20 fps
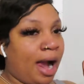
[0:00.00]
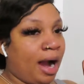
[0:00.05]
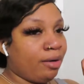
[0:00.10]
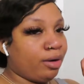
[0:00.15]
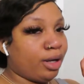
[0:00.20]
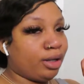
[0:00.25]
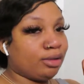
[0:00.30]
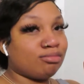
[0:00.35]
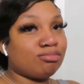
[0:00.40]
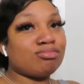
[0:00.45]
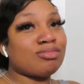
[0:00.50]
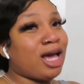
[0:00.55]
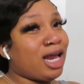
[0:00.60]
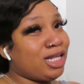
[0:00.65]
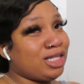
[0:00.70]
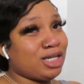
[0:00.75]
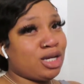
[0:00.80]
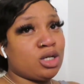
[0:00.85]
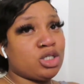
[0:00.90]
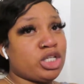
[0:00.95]
I don't know. I
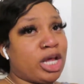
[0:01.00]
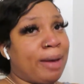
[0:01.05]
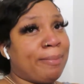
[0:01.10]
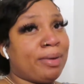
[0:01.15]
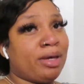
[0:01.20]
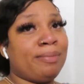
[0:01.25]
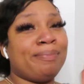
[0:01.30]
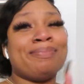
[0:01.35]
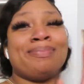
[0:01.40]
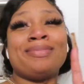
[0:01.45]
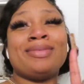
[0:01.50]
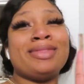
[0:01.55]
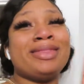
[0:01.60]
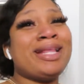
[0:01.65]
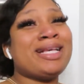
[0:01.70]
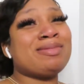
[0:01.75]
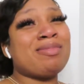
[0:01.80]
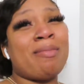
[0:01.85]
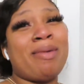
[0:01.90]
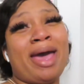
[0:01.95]
need to go shopping.
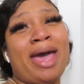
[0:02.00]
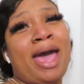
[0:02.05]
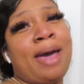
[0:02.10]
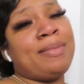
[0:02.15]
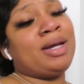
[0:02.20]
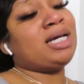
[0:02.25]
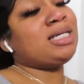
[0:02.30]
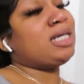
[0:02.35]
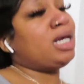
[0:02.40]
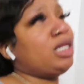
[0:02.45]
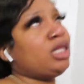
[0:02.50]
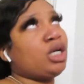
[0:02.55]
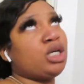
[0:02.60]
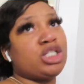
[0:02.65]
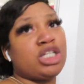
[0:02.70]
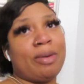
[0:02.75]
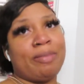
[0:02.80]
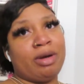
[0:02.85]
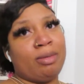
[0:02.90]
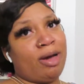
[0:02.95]
That's my bad habit. I tell you to go
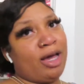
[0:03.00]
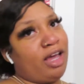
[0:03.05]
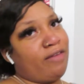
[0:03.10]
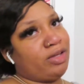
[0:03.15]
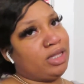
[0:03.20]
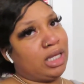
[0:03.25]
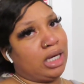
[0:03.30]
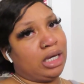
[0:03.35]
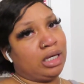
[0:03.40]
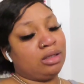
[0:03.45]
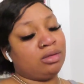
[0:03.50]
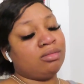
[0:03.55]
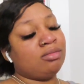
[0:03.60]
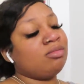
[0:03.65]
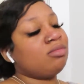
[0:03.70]
shopping about everything.